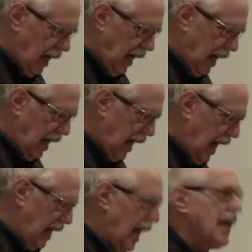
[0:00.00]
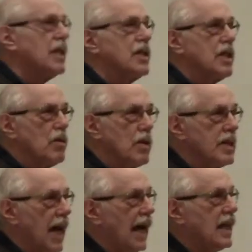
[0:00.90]
and had a
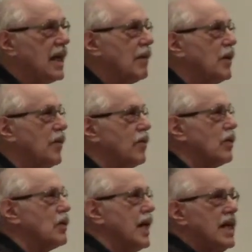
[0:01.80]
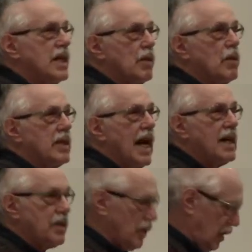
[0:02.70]
serious economic flirtation with
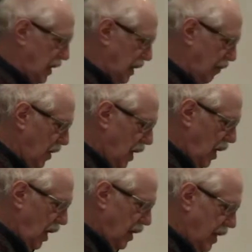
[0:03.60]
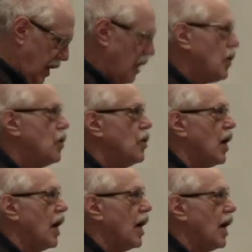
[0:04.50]
nationalism. The
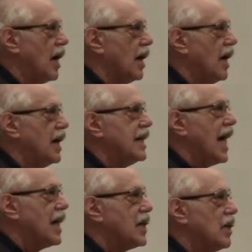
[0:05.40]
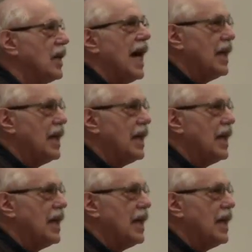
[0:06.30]
National